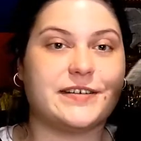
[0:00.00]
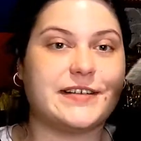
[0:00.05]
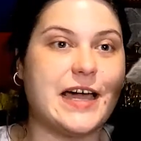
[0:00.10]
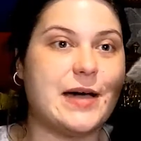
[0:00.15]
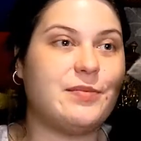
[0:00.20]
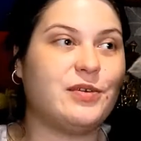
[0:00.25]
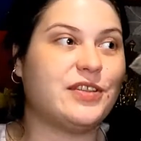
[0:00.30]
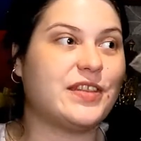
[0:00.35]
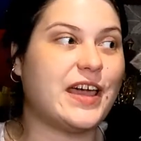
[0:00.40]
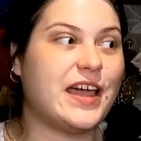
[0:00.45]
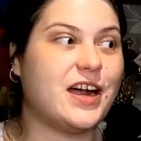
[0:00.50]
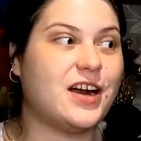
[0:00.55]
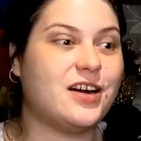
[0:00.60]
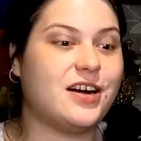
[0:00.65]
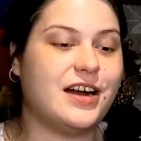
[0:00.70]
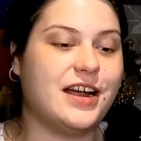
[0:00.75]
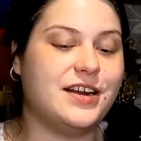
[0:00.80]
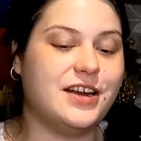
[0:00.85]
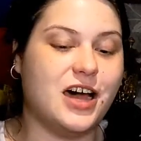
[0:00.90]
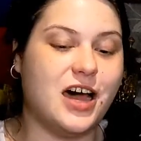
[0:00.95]
dabble there,
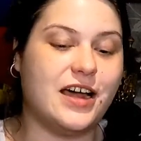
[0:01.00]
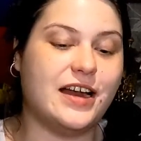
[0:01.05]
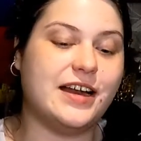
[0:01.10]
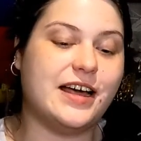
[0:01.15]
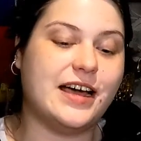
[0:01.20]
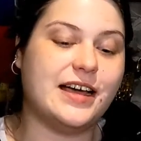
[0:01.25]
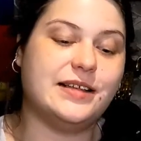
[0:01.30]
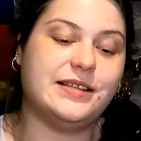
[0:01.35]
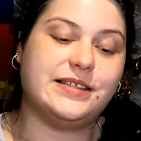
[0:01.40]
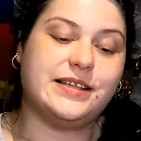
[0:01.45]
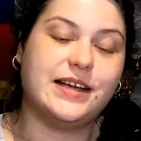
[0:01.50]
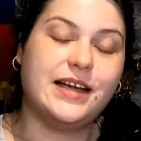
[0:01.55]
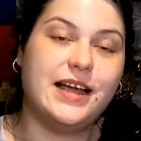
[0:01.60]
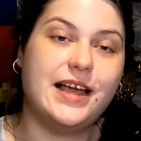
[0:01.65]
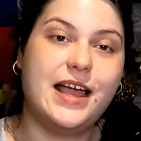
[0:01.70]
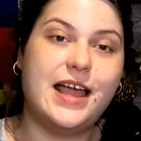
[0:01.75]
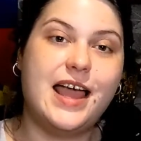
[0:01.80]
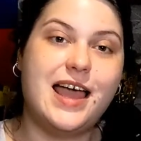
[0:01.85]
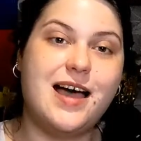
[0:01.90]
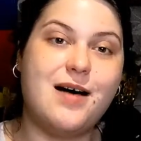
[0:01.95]
and not as
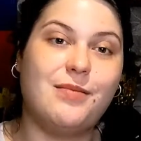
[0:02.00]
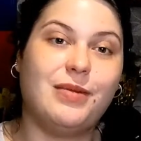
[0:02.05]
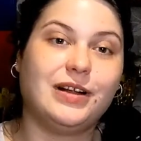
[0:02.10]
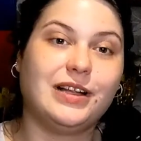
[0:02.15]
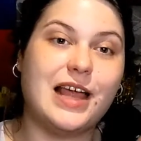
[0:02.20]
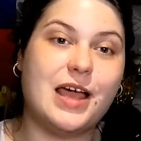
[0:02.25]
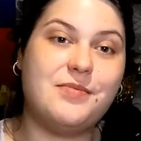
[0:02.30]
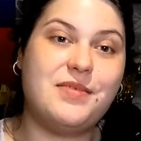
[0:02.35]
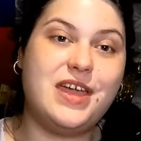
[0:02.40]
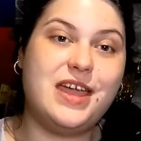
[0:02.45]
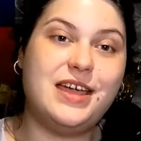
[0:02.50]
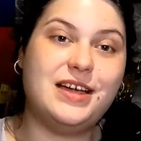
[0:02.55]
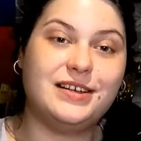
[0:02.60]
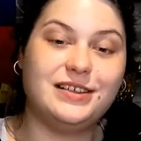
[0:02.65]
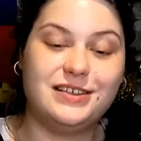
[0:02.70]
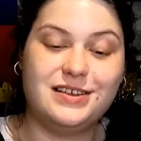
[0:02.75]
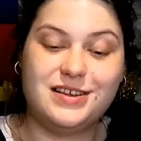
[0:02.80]
MLM-y.